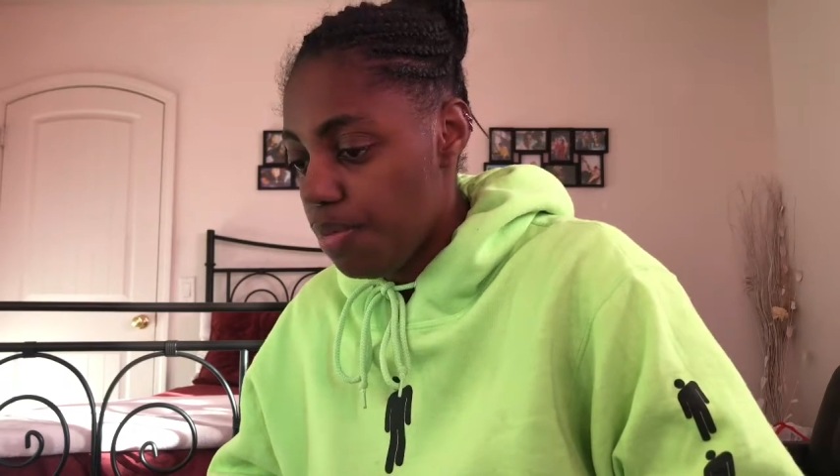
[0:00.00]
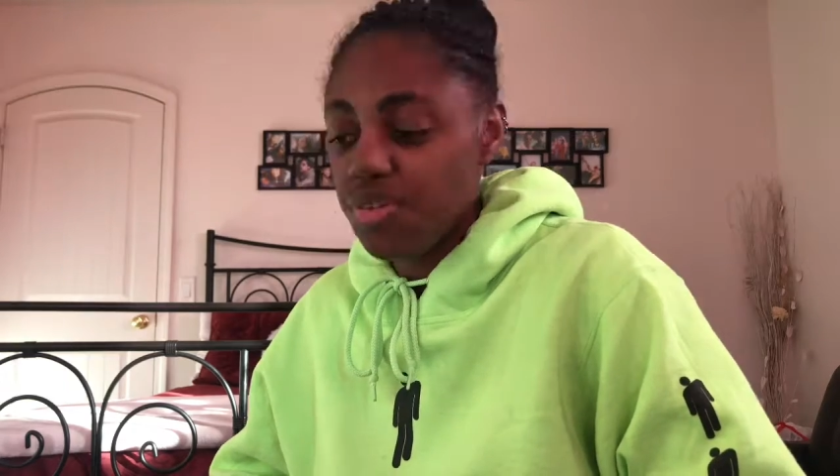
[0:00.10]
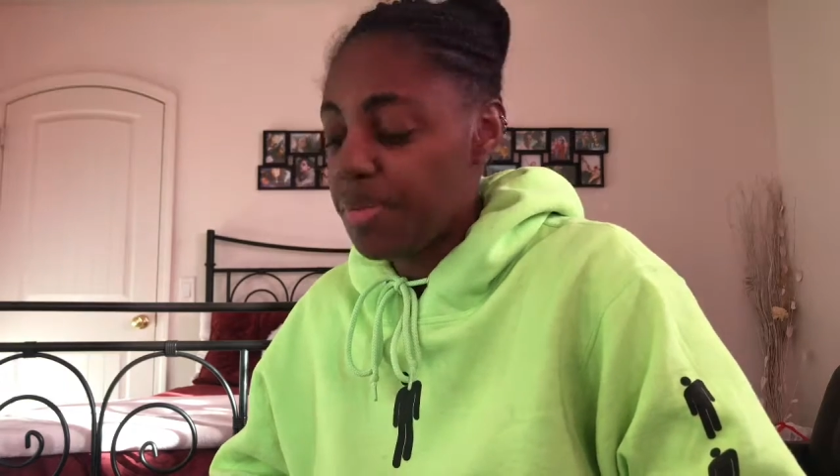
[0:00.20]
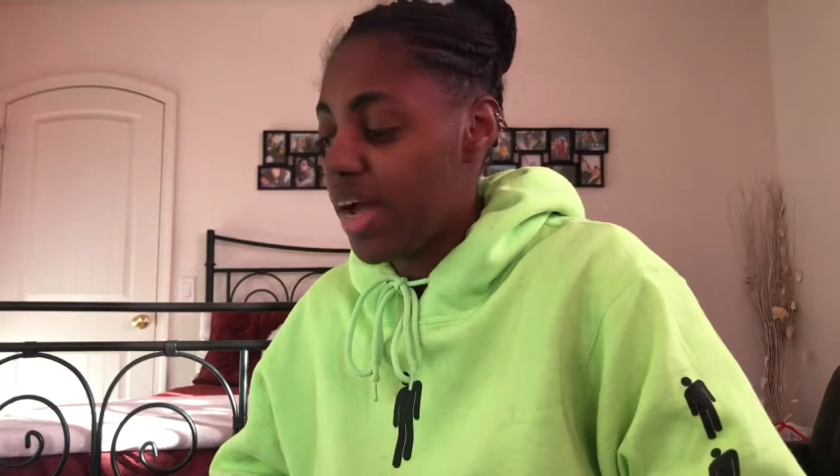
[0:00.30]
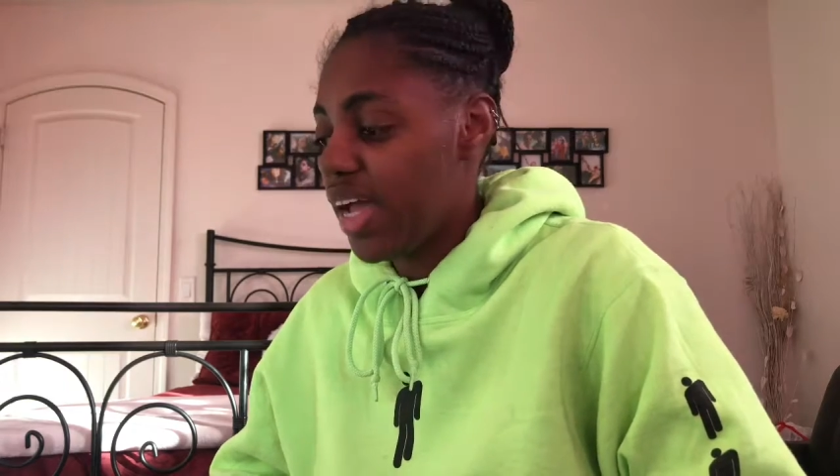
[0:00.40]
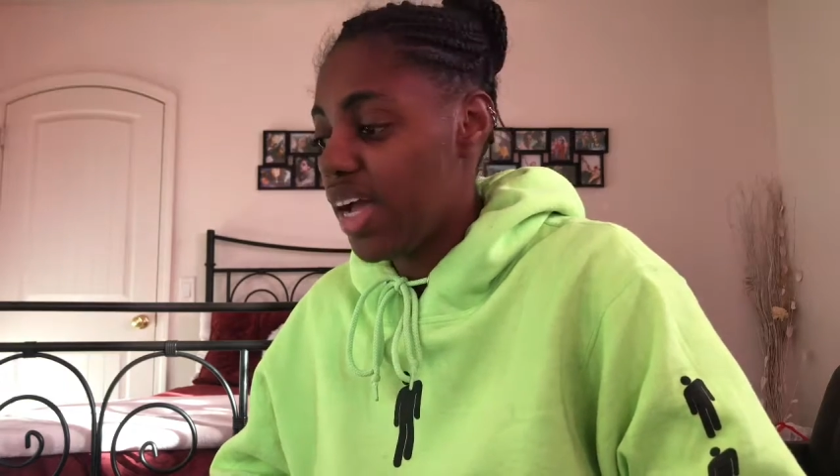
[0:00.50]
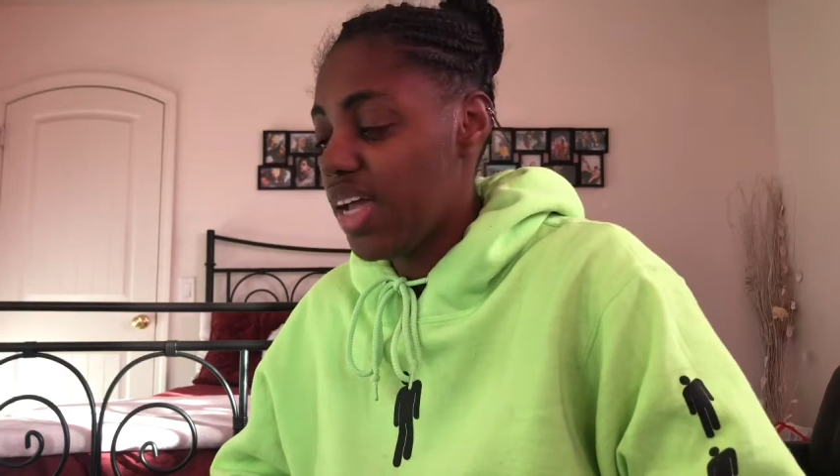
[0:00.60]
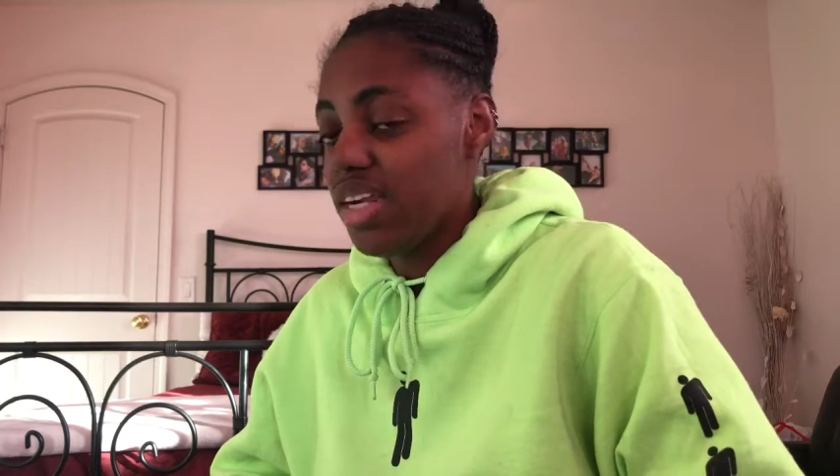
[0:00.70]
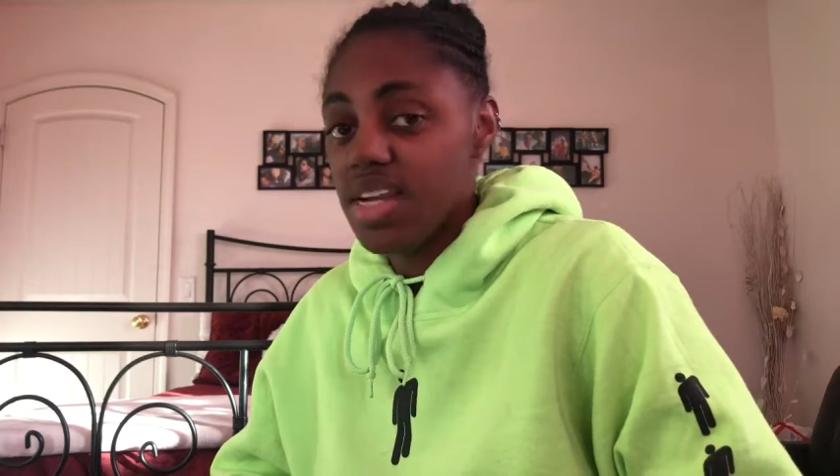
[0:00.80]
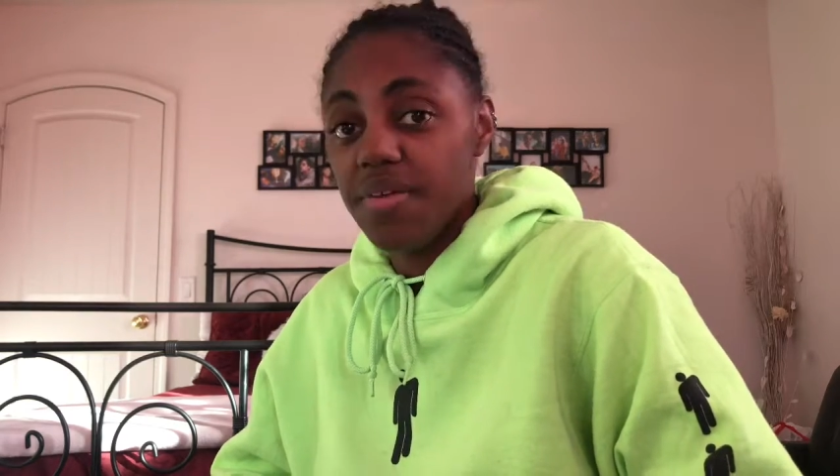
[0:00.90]
For my
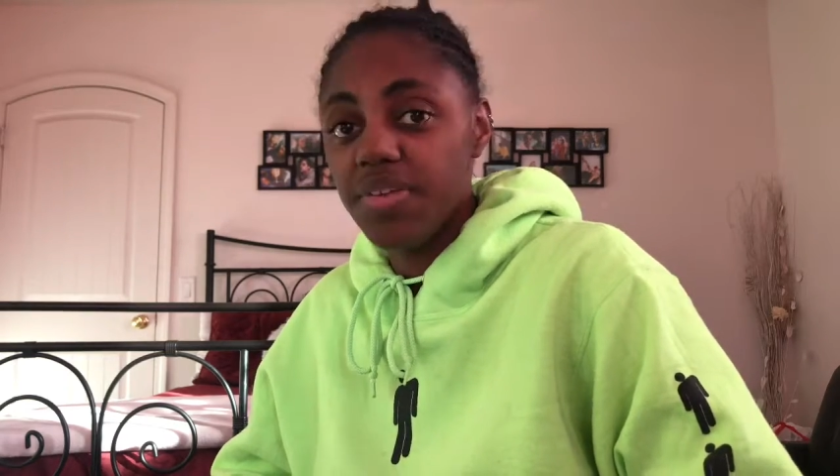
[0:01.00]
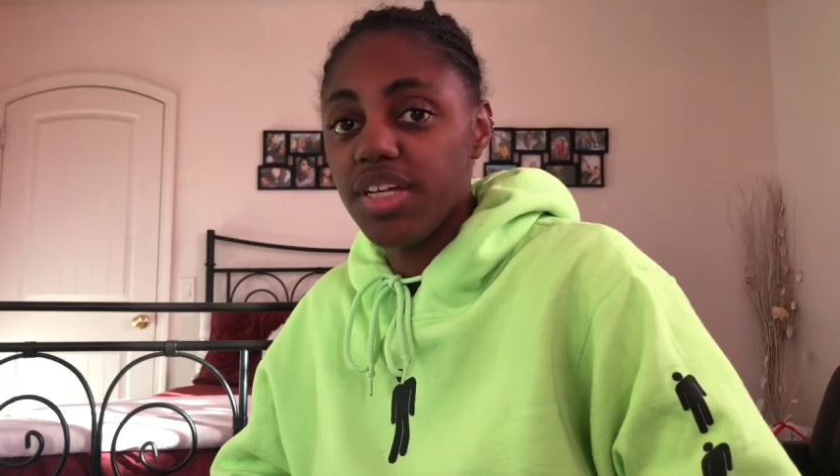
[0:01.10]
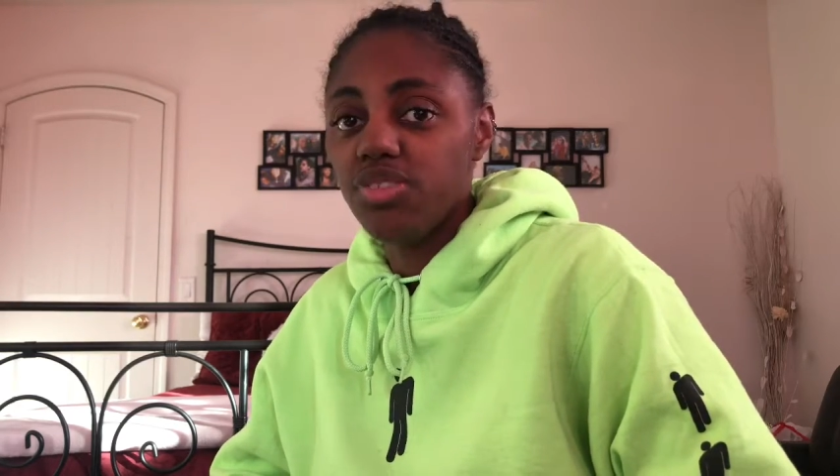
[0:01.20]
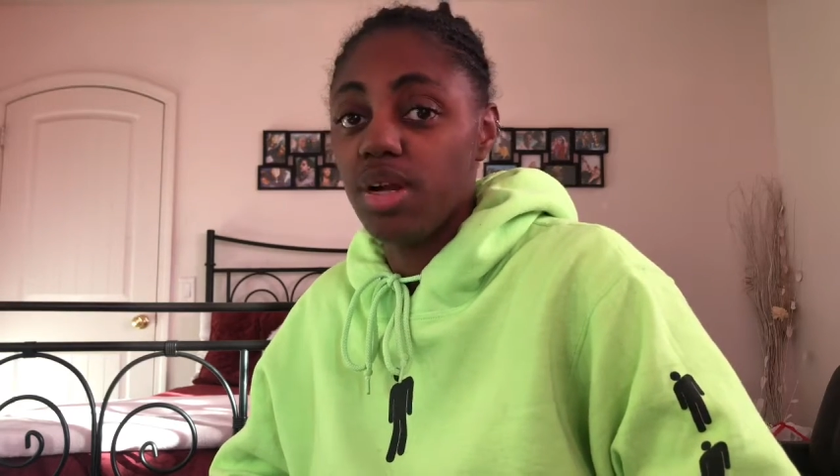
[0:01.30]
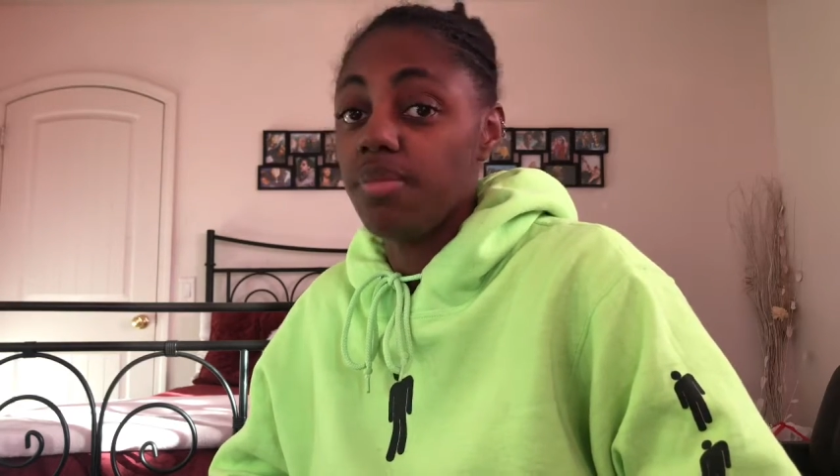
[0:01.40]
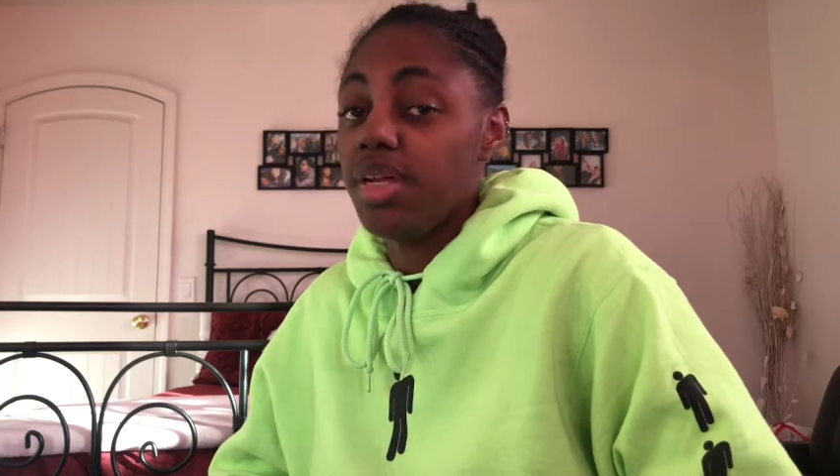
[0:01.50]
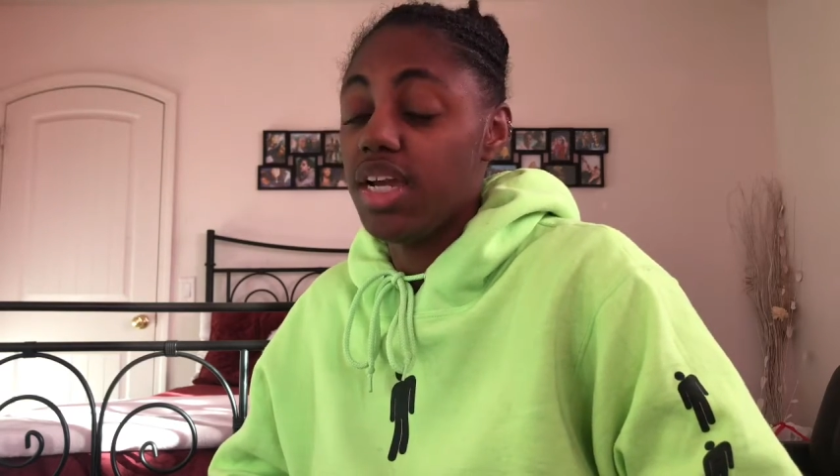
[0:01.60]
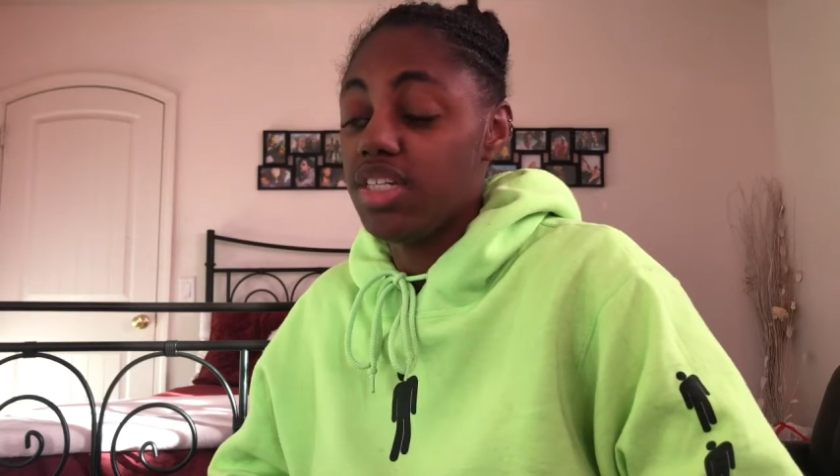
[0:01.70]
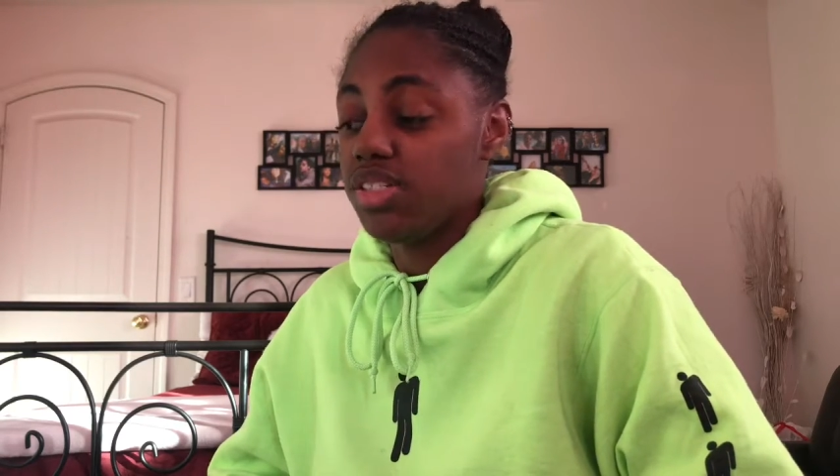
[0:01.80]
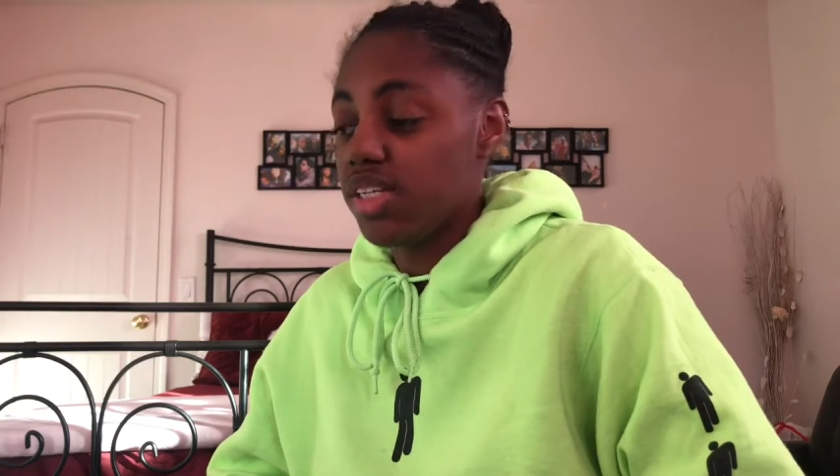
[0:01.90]
Netflix
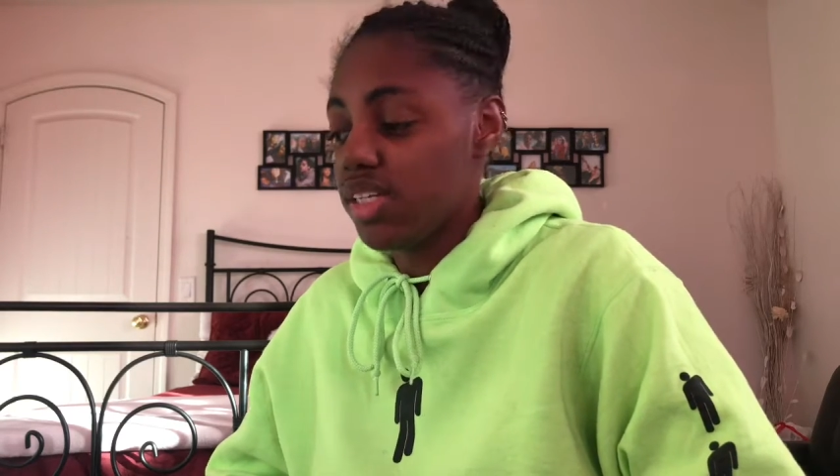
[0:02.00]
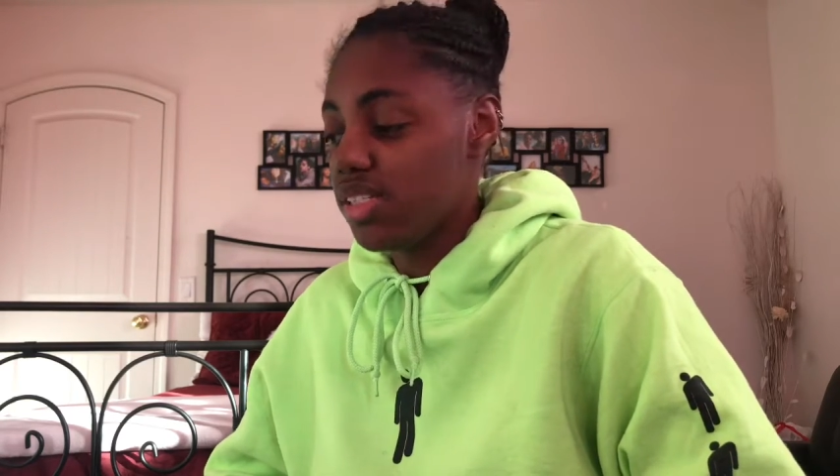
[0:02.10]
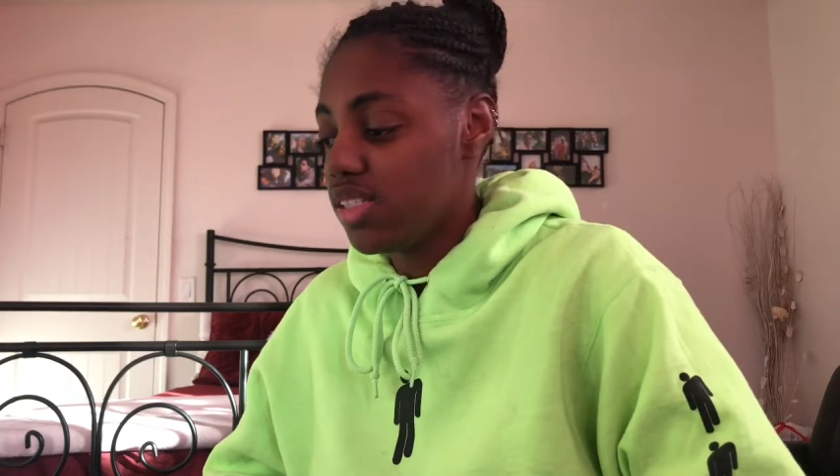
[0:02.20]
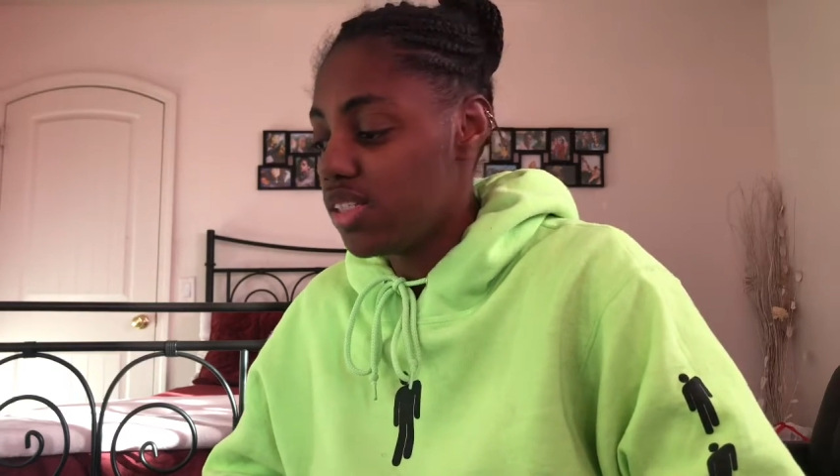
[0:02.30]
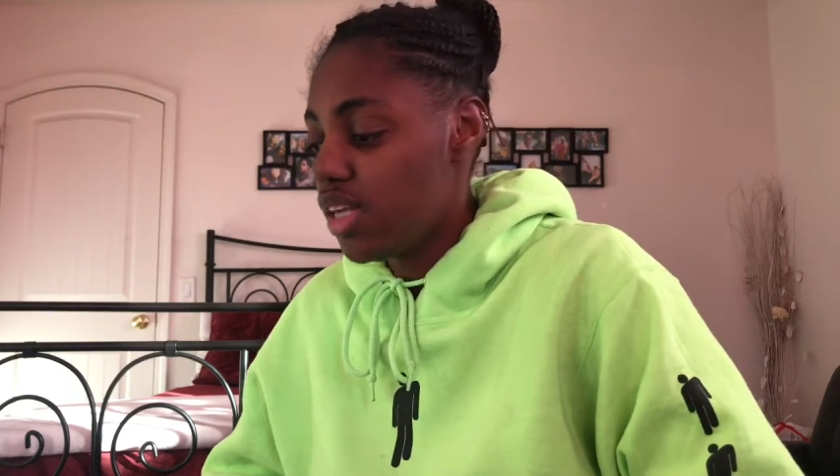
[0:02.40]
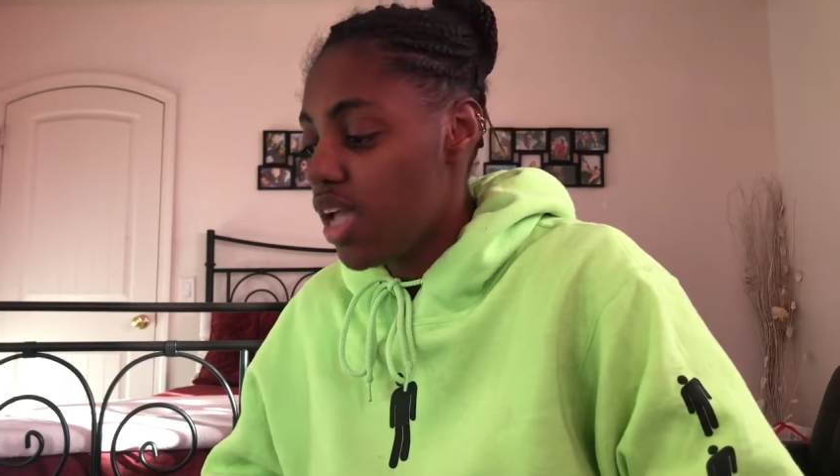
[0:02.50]
recommendations,